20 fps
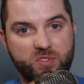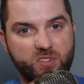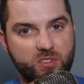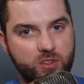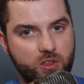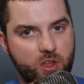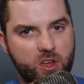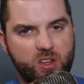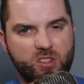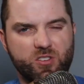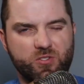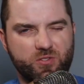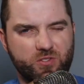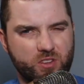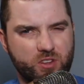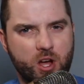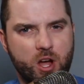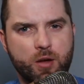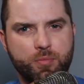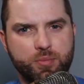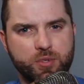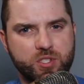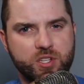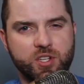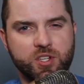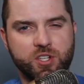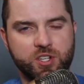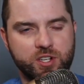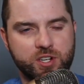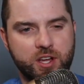the
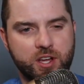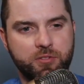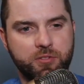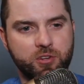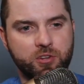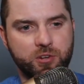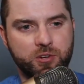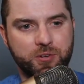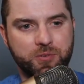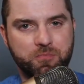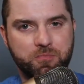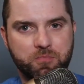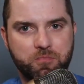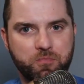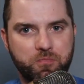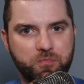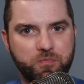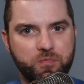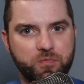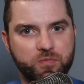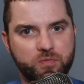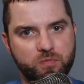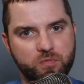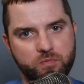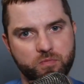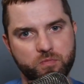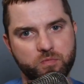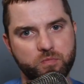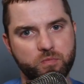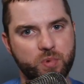competition out there
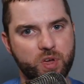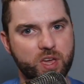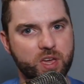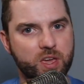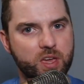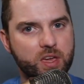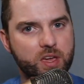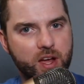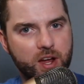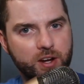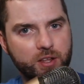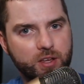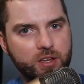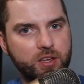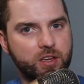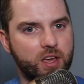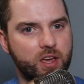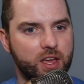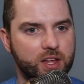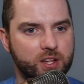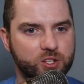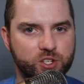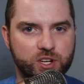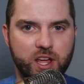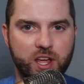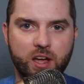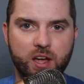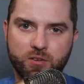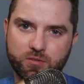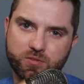may kind of edge it
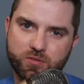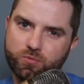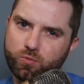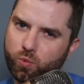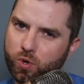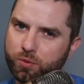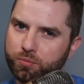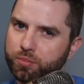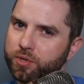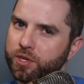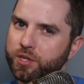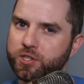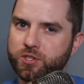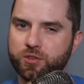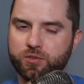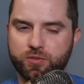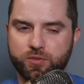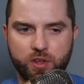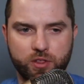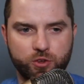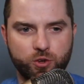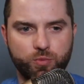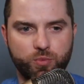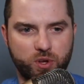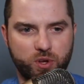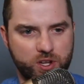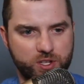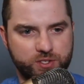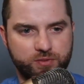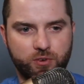out in one place or another,
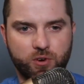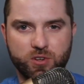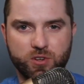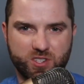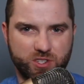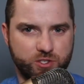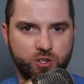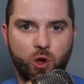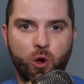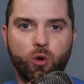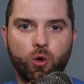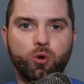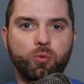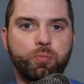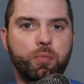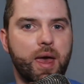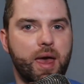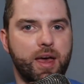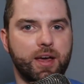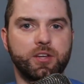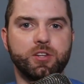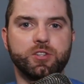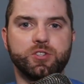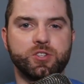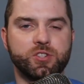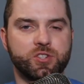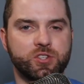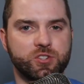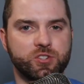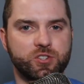but as far as a total package
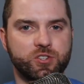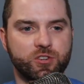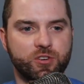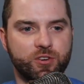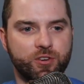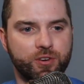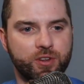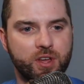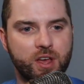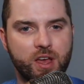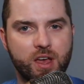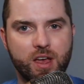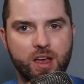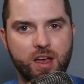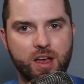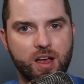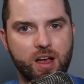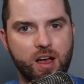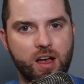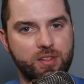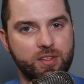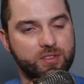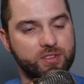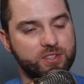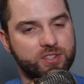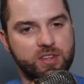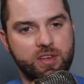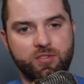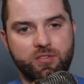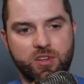is concerned, the
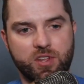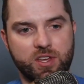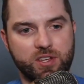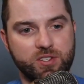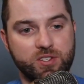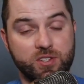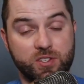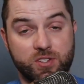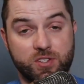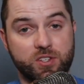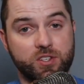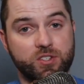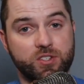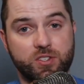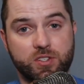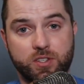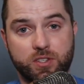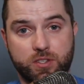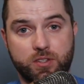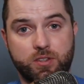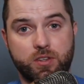7X is just